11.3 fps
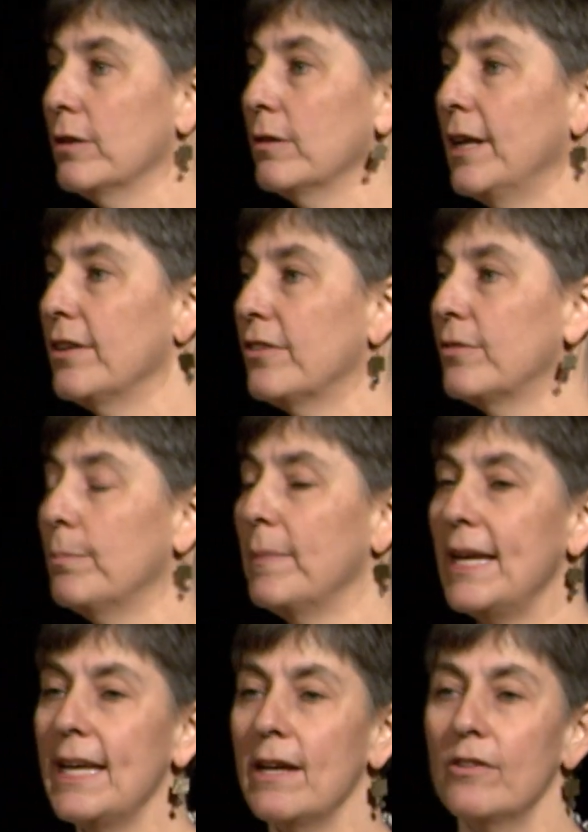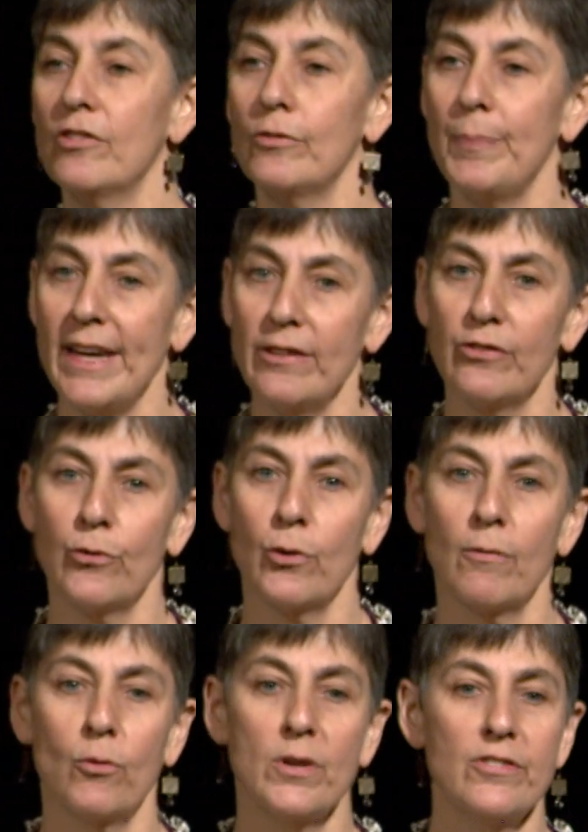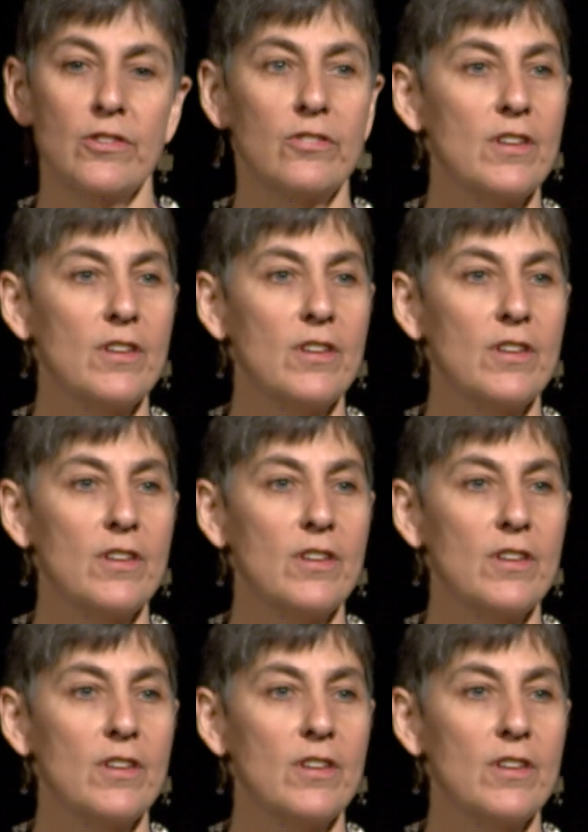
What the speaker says: It's making space for voices